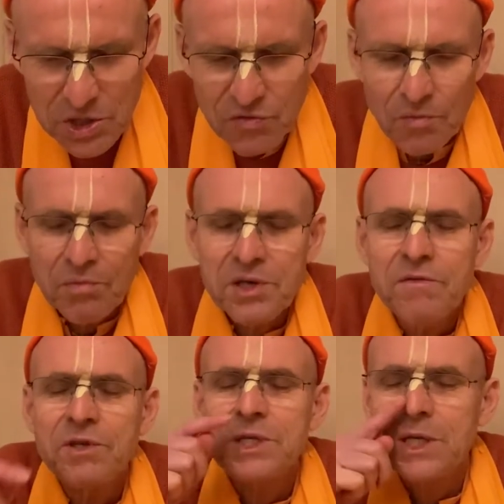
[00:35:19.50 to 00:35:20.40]
from
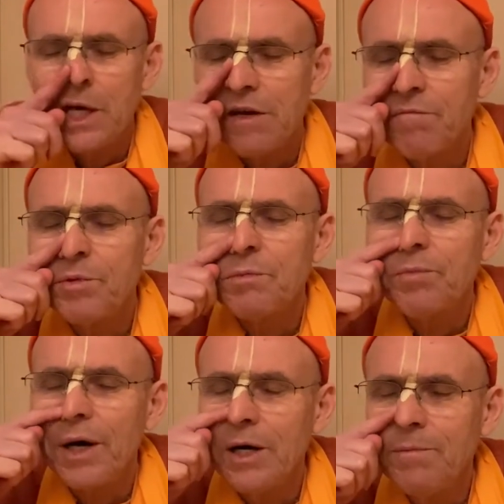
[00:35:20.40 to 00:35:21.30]
previous life, but
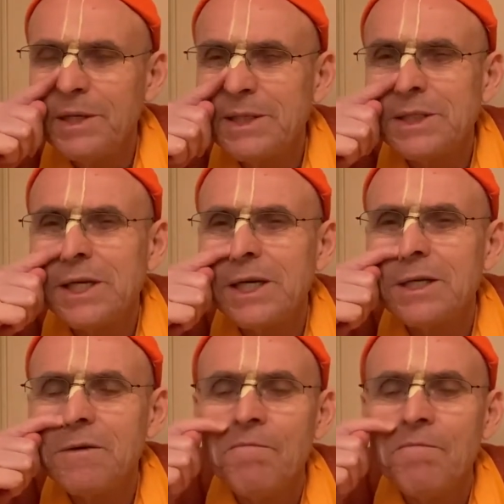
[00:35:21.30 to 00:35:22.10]
Prabhupada said,